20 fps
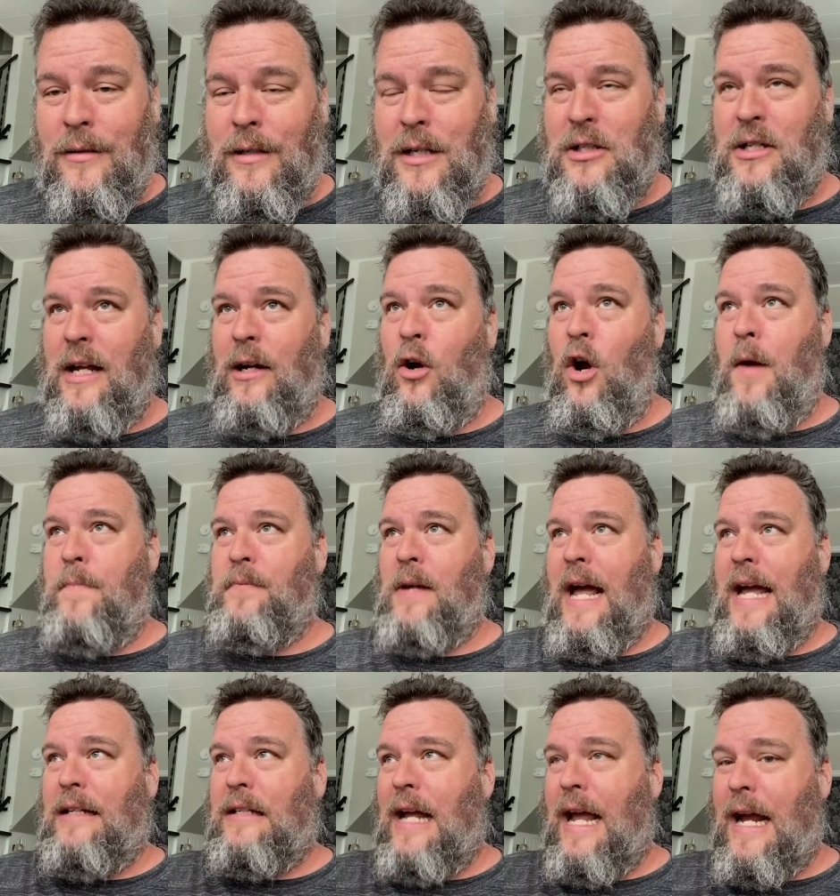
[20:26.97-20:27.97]
Because like, oh,
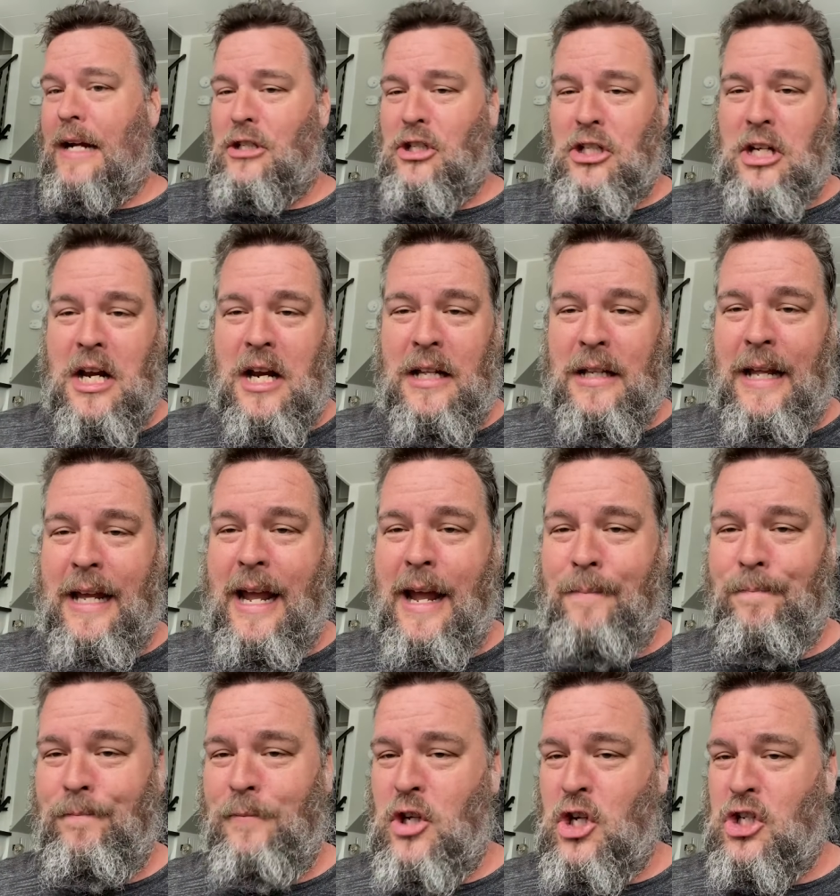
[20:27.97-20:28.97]
I accidentally
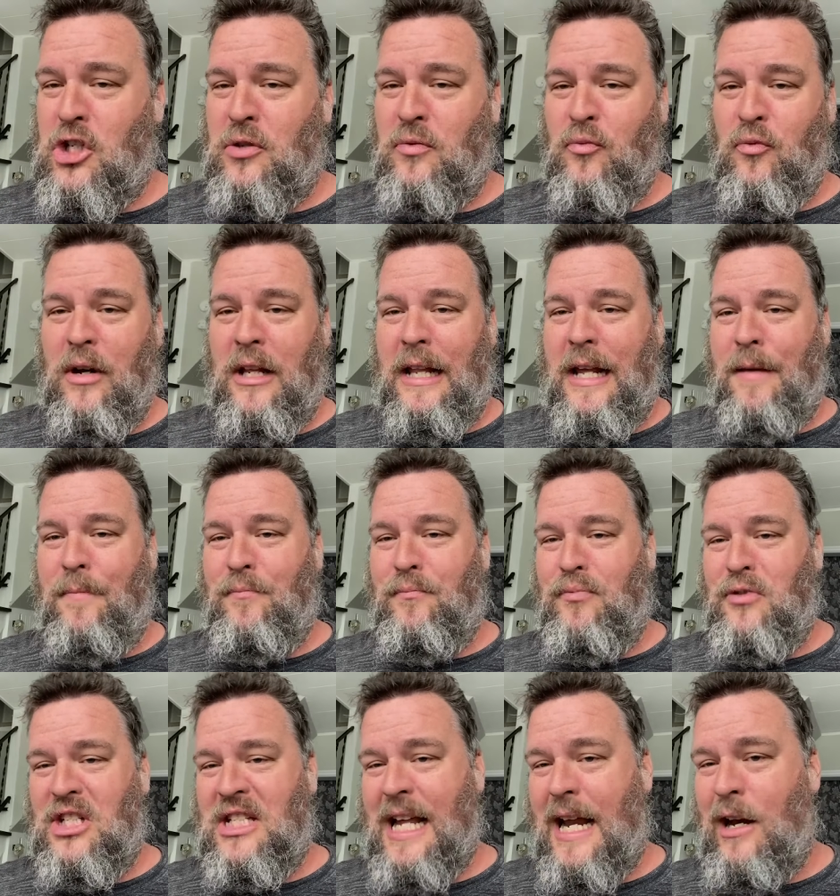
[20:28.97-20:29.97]
just really
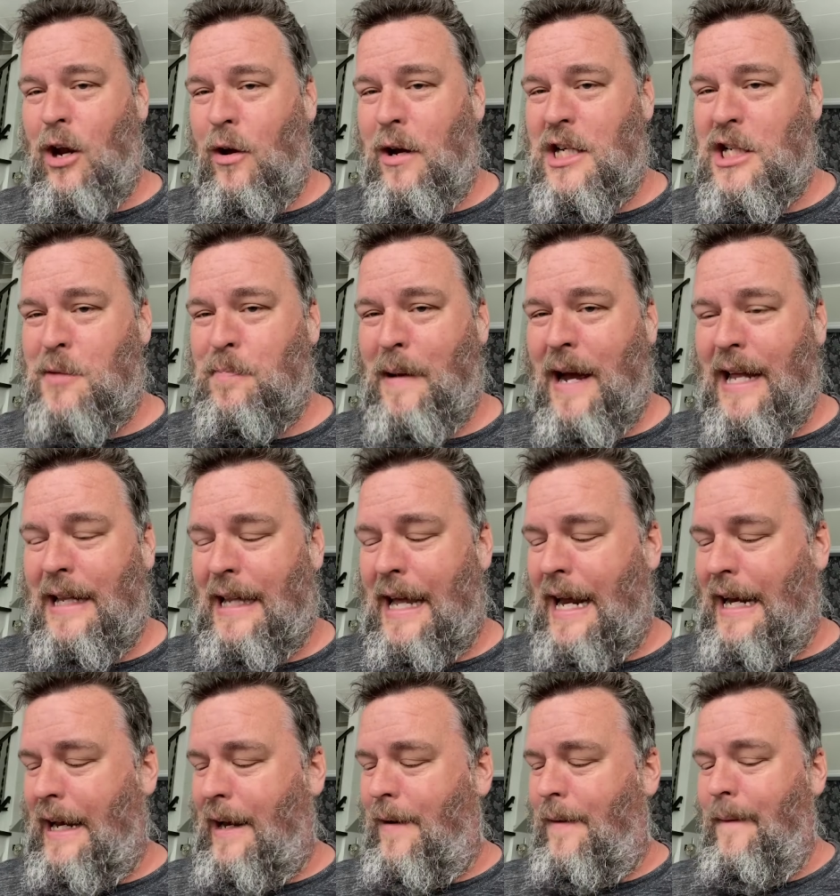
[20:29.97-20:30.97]
sent out a
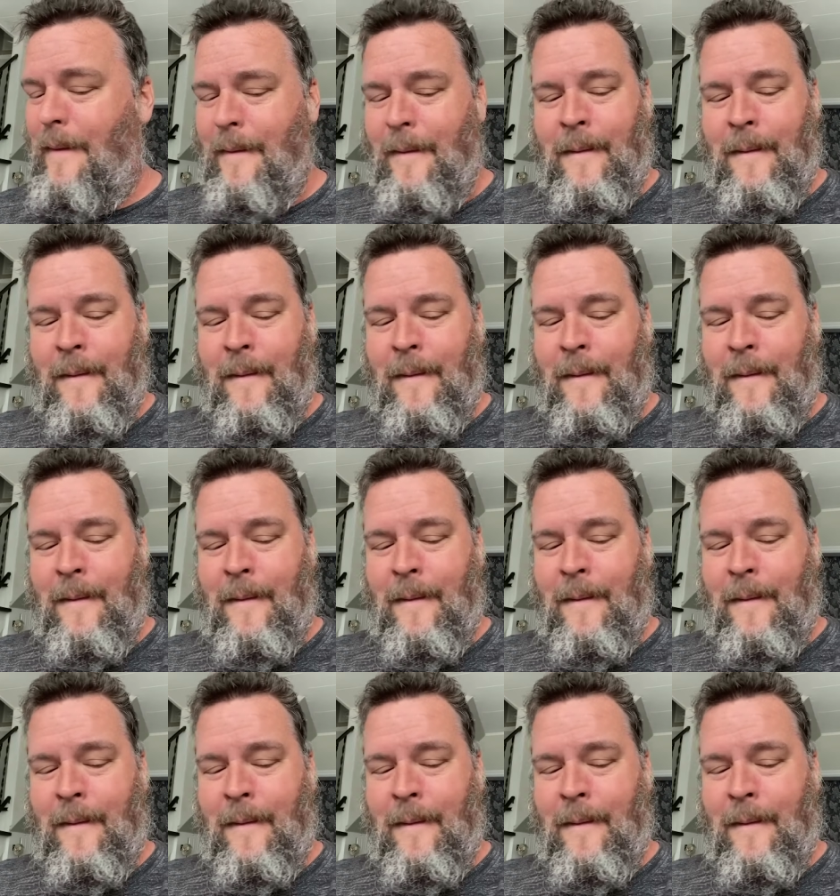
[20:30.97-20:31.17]
spotlight here.